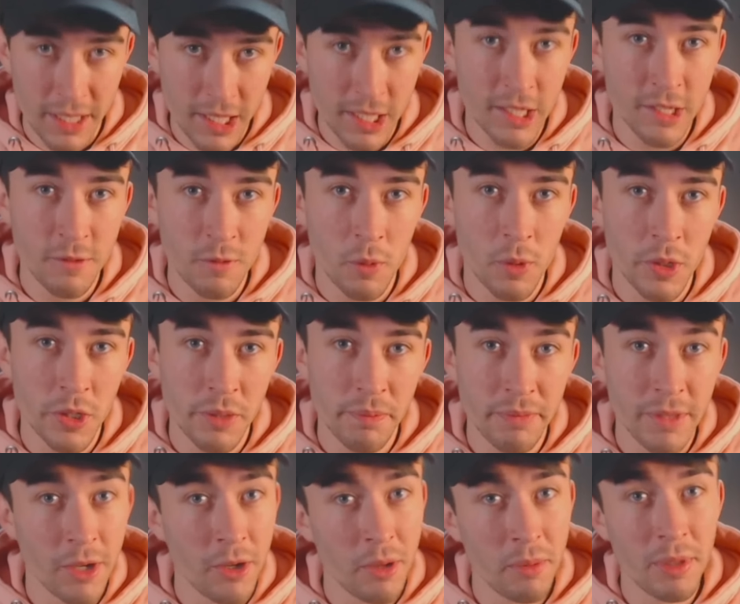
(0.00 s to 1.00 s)
you guys for watching,
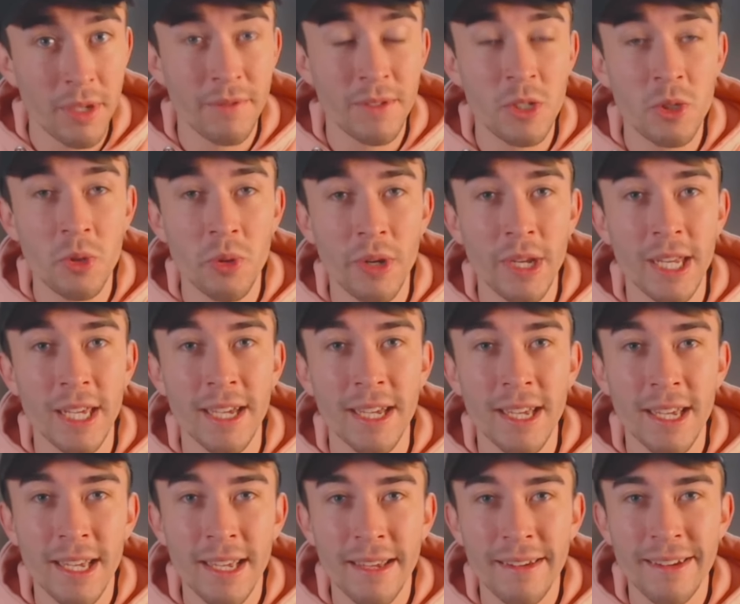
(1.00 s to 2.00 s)
and I hope you have enjoyed it.
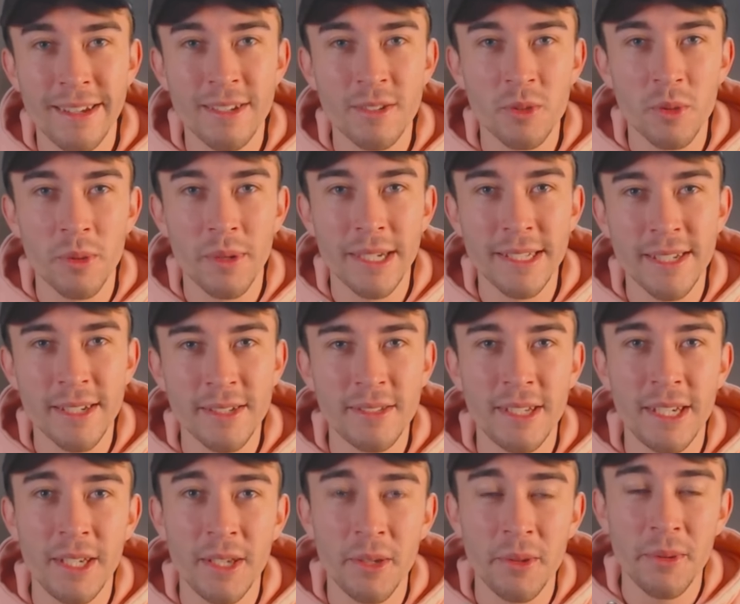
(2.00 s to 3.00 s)
And as always, I'll
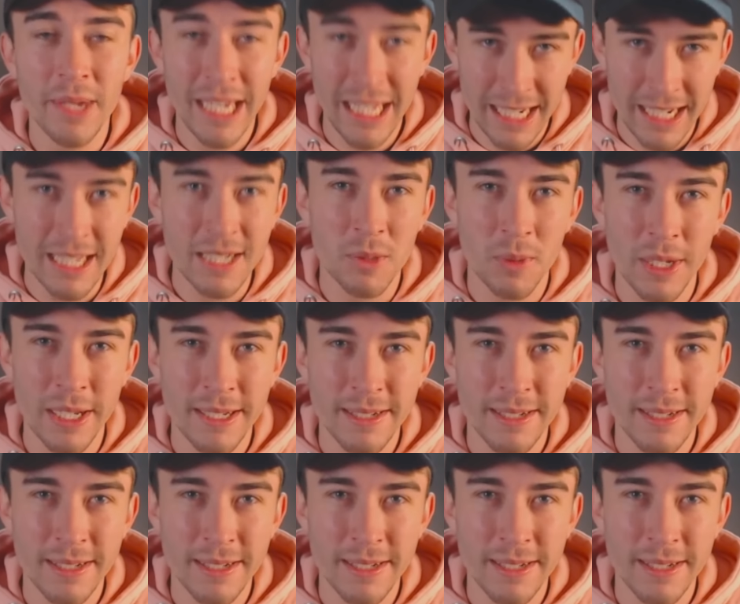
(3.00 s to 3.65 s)
see you in the next one.